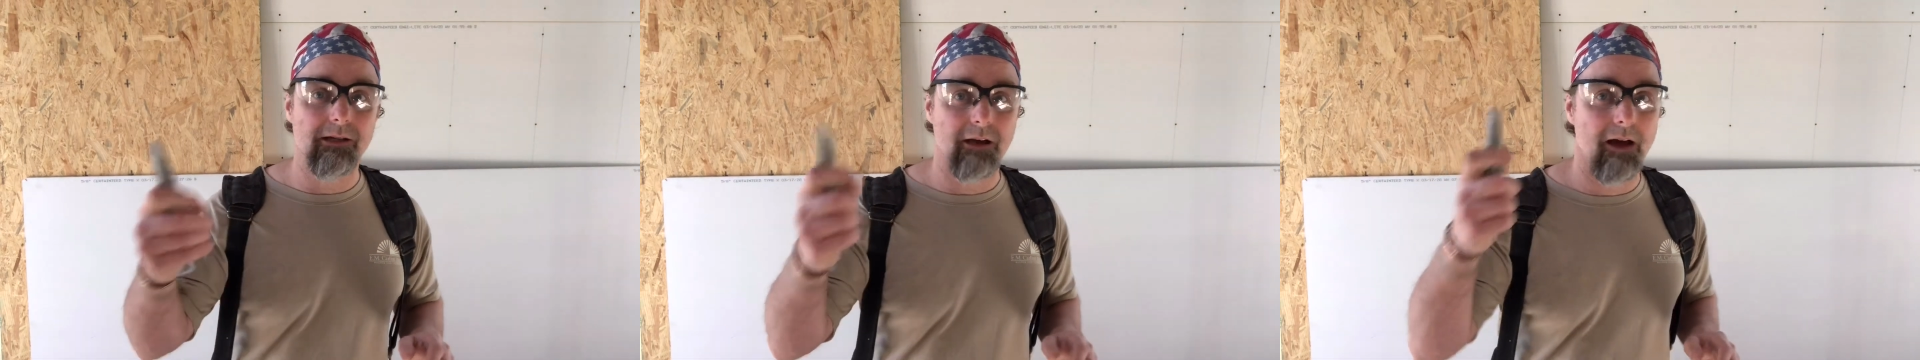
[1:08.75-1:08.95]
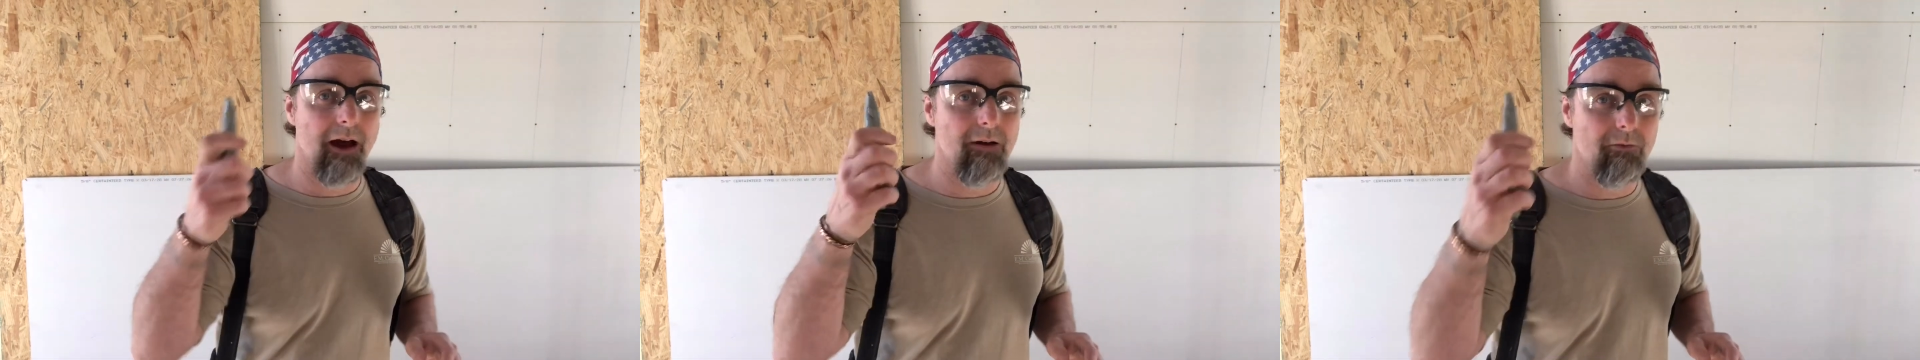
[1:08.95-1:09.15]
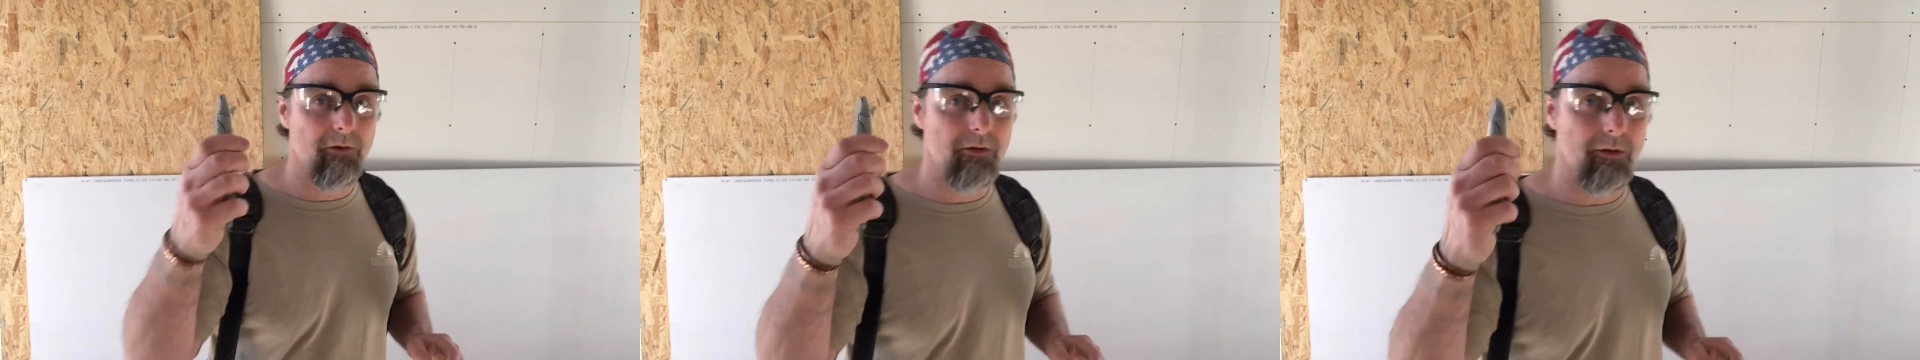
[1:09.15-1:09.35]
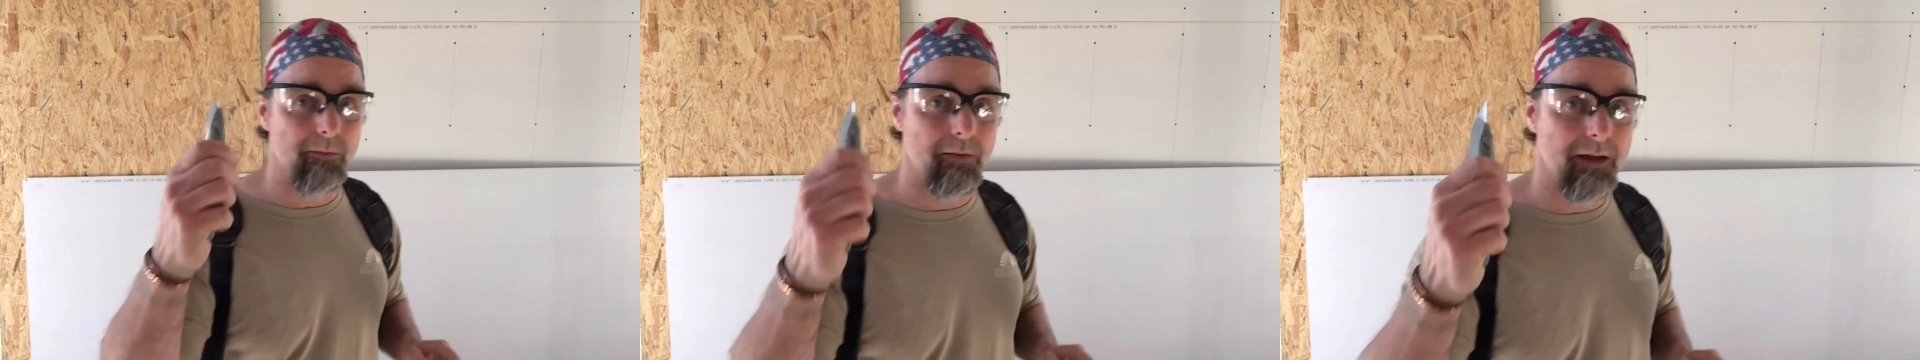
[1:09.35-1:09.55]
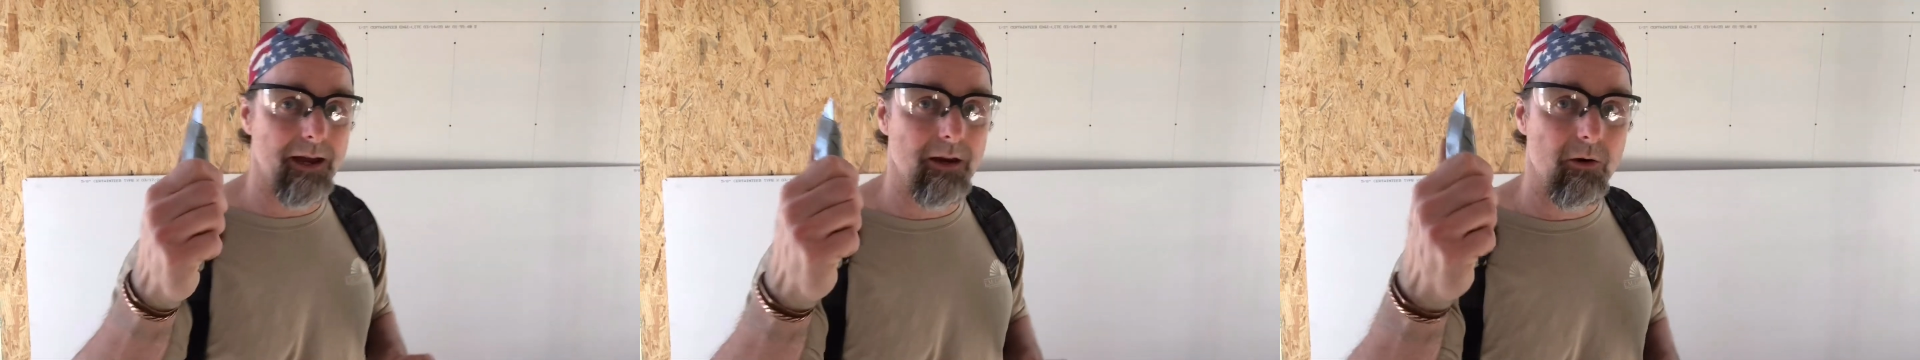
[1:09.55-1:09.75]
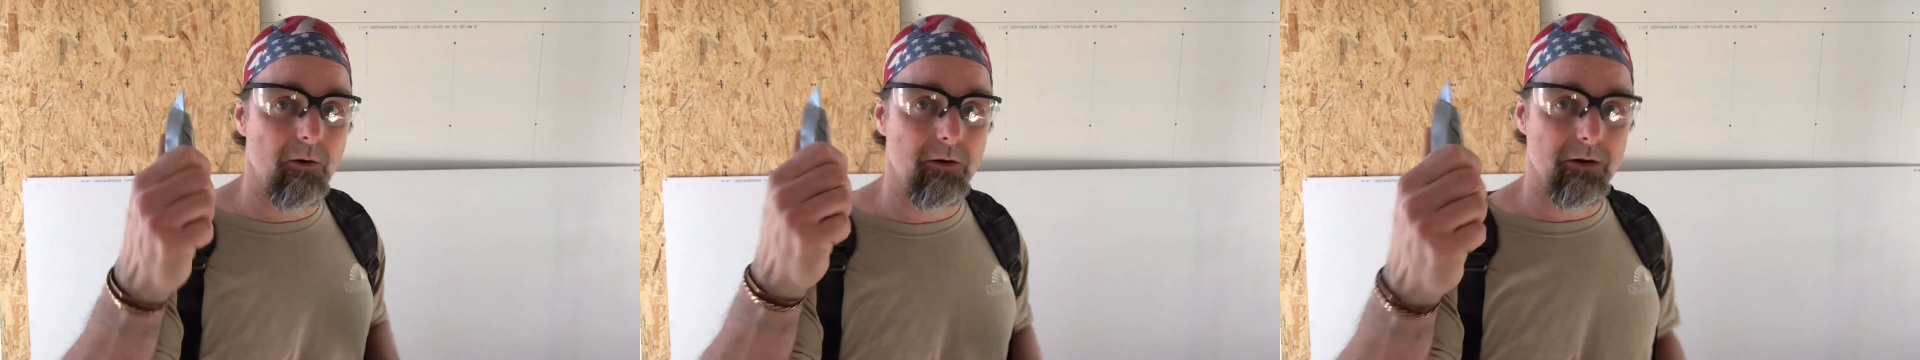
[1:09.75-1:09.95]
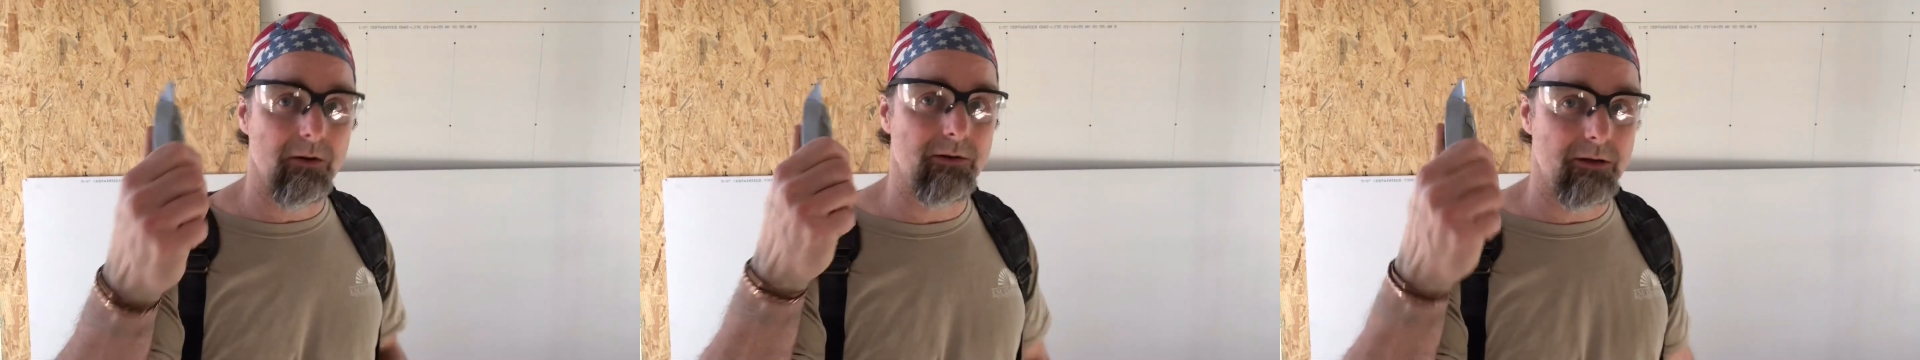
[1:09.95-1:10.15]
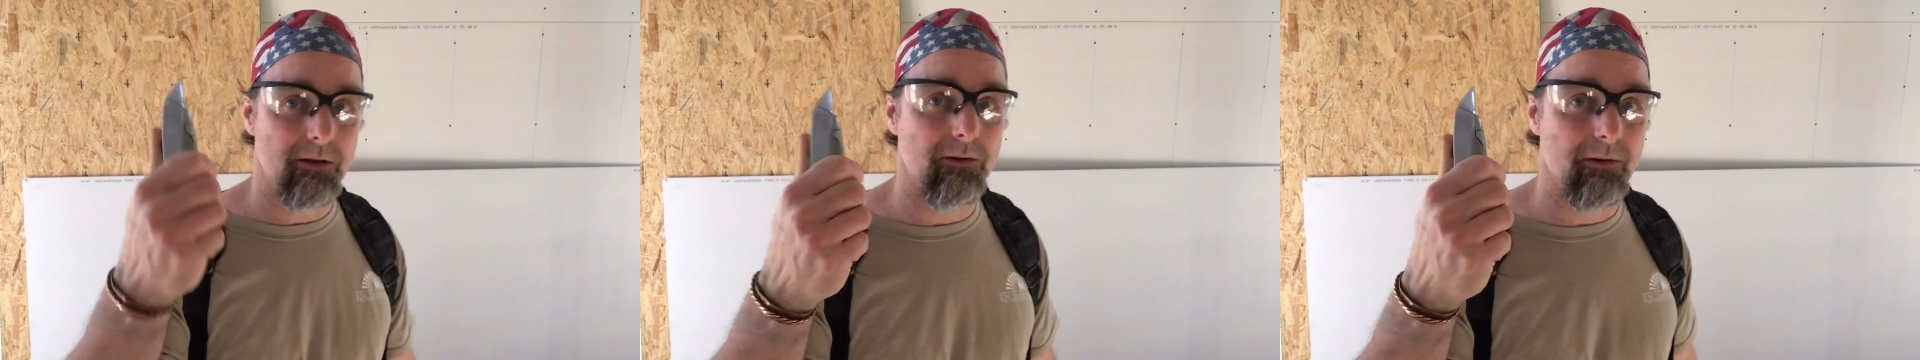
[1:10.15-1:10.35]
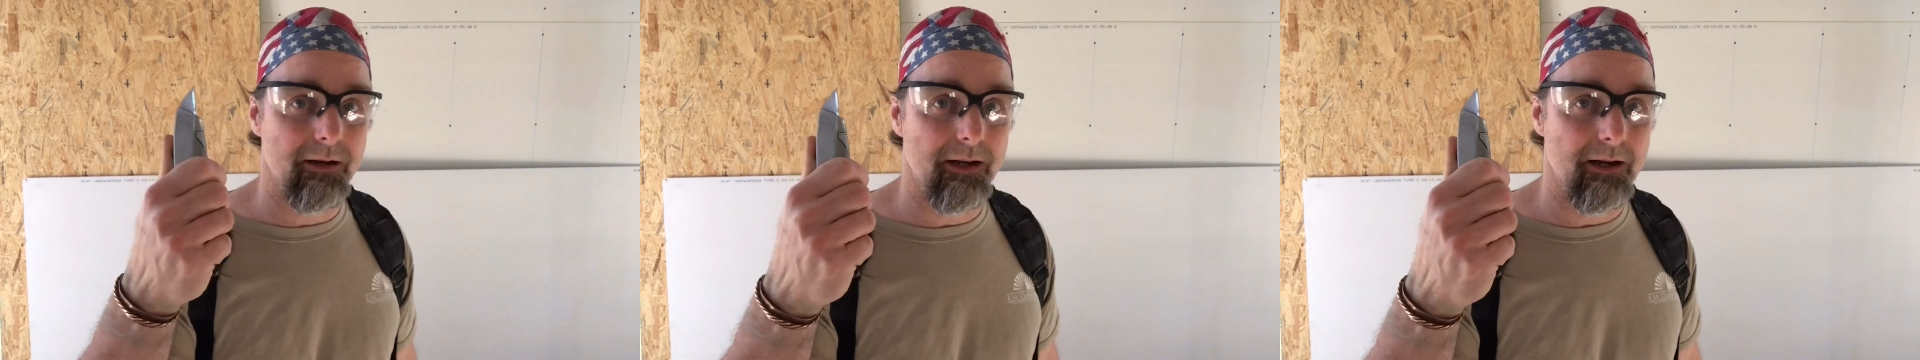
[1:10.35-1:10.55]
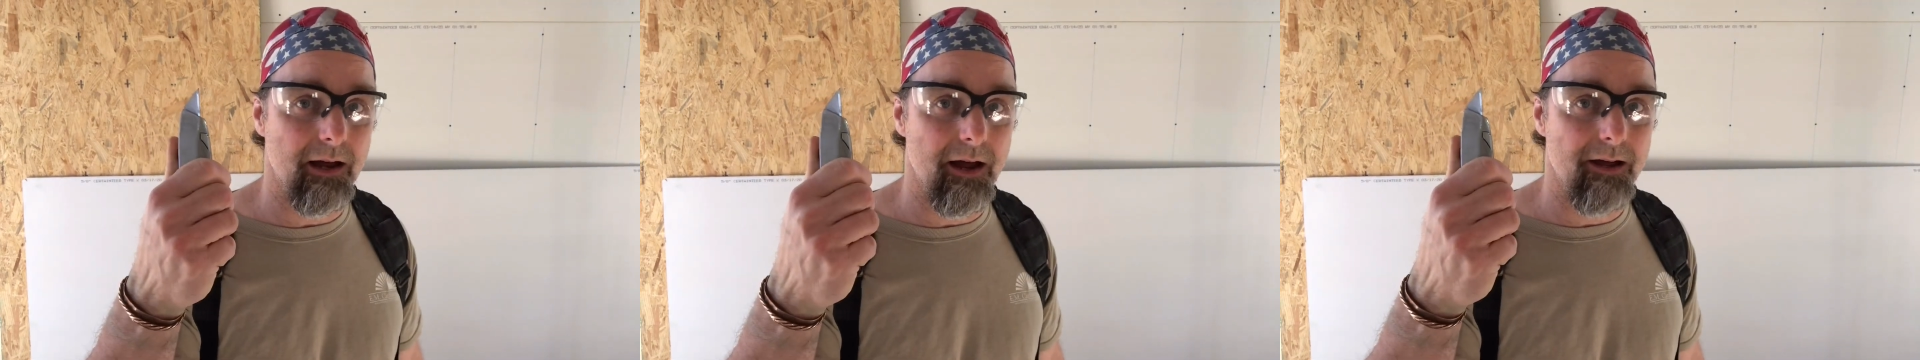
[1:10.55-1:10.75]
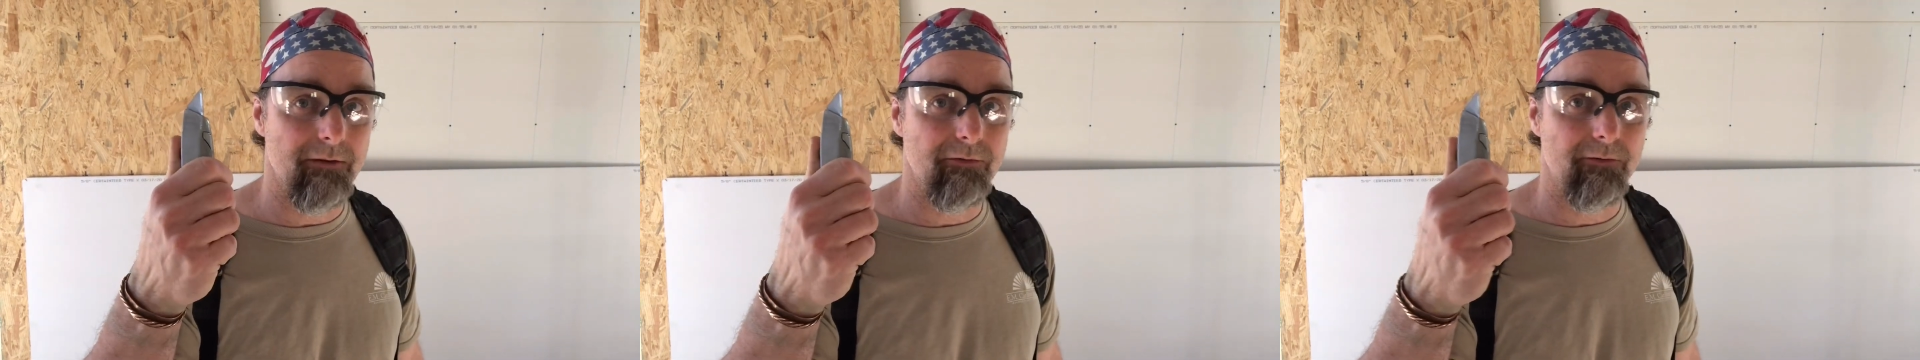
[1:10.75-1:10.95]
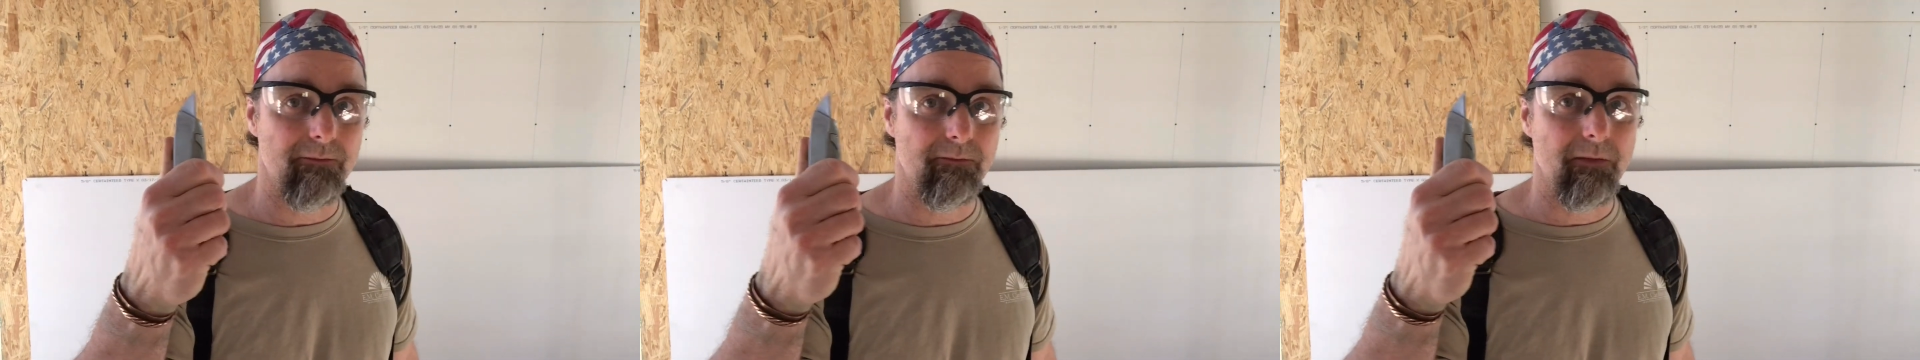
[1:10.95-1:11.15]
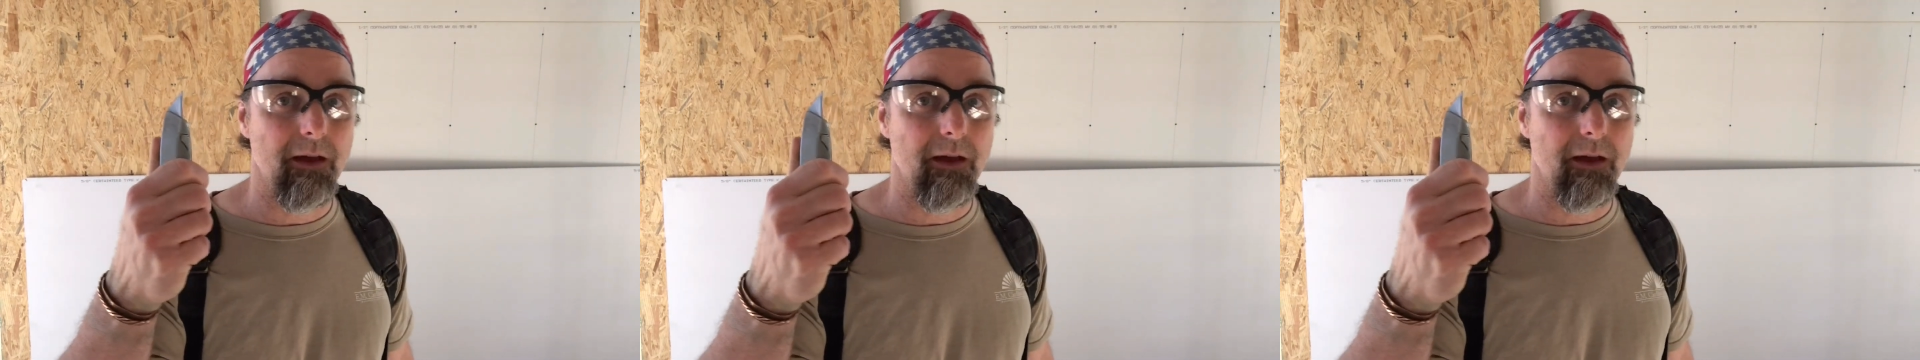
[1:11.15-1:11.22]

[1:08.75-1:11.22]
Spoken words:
cut with a plain old utility knife,